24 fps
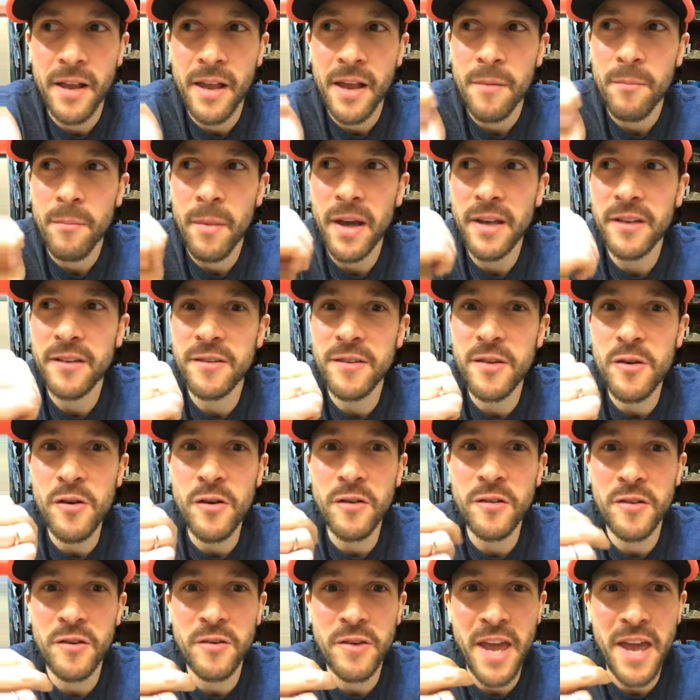My
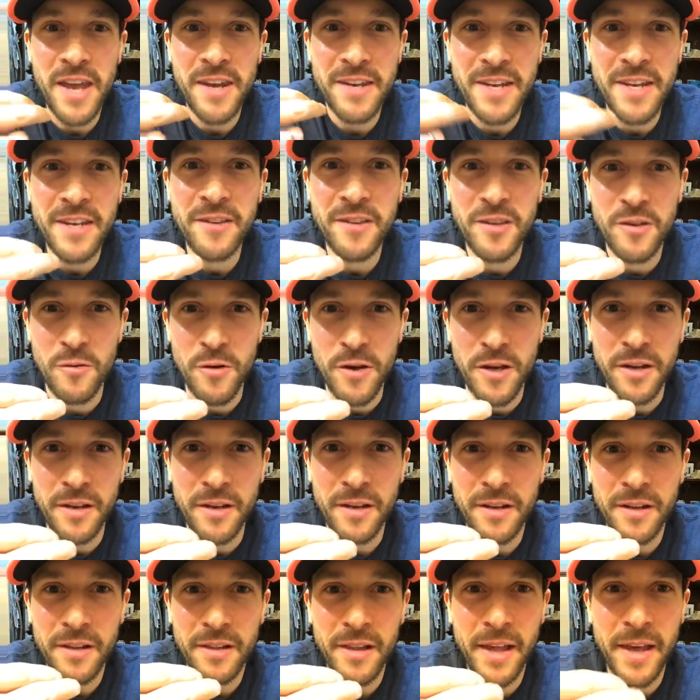students are getting into it.
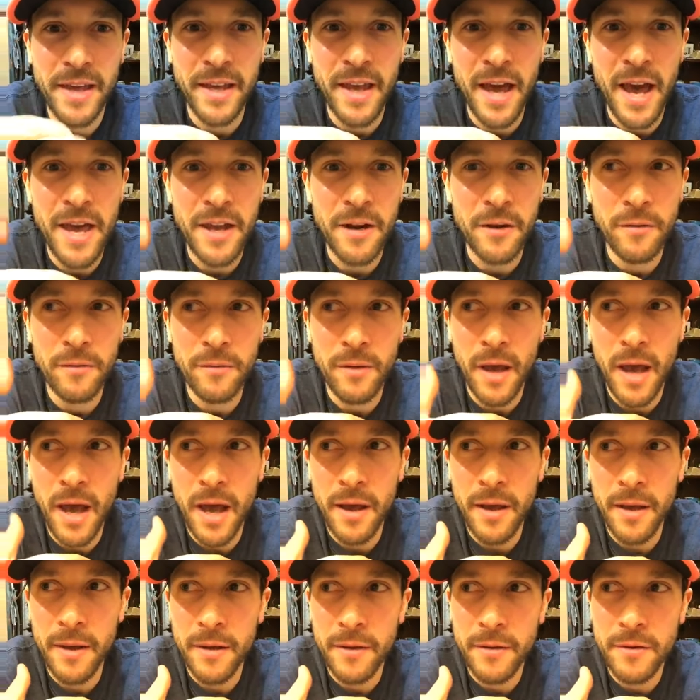Like, I don't
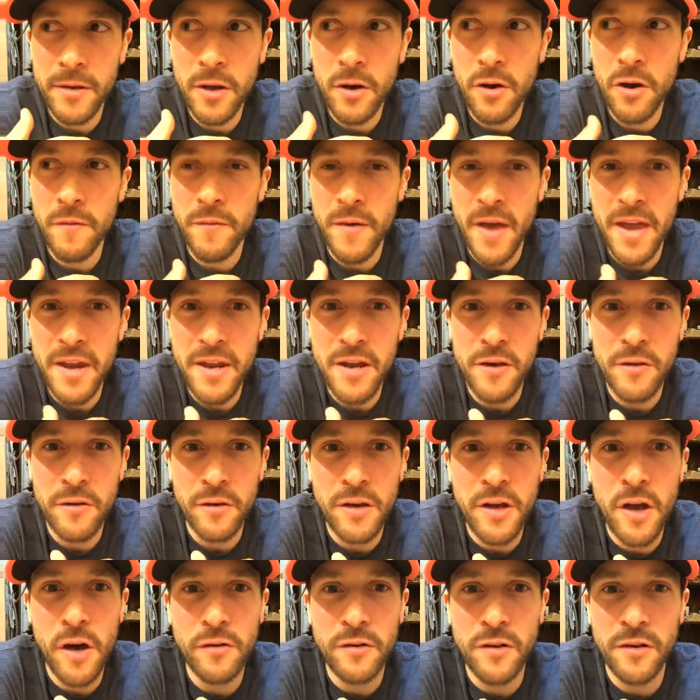know if any other
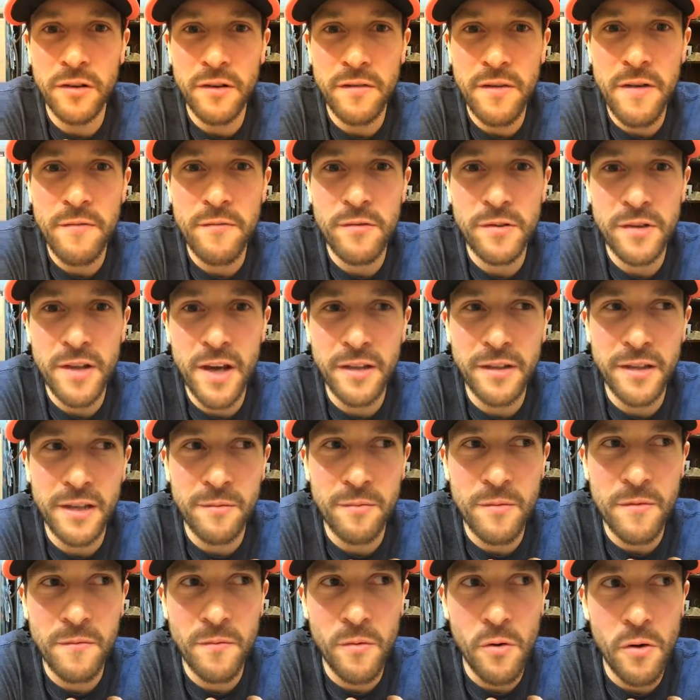coaches have ever done this
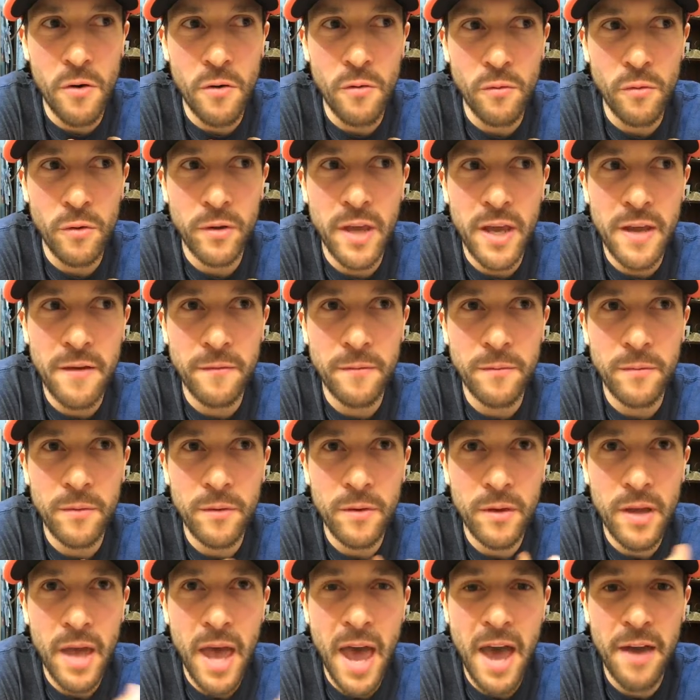before where they've
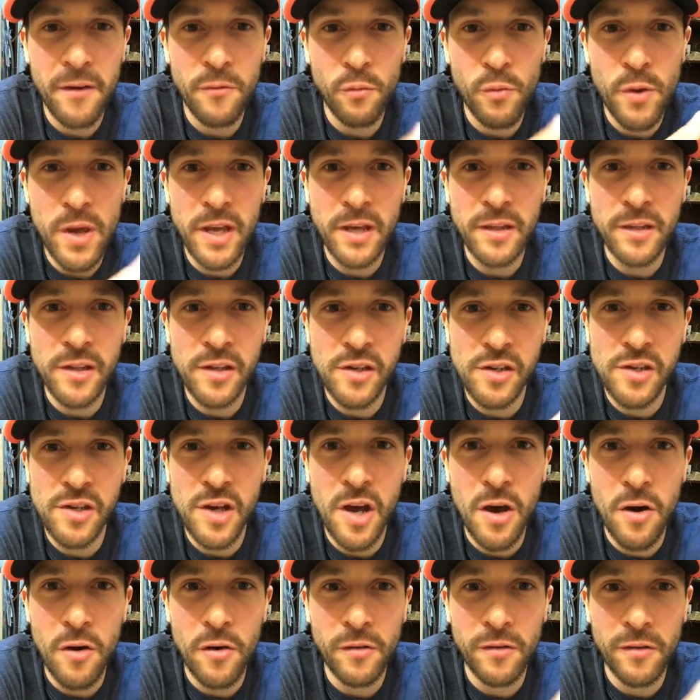had weekly
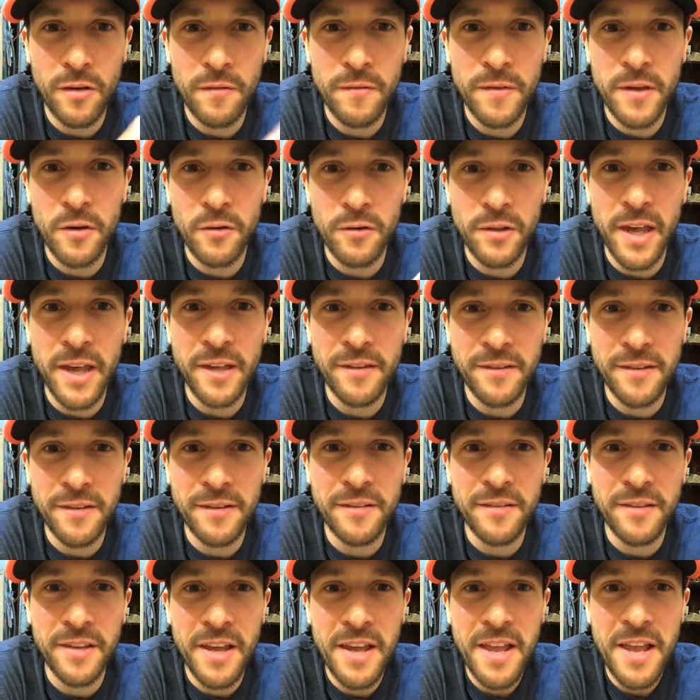shows of their
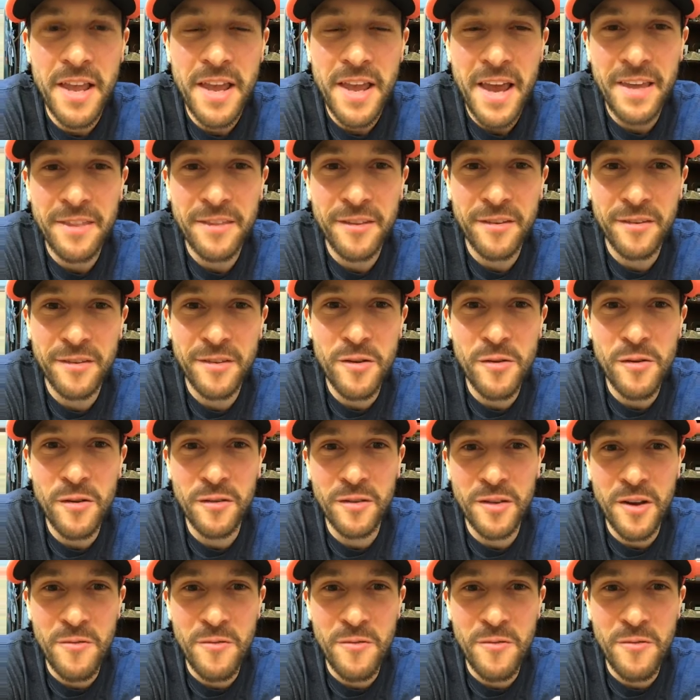lessons and the students are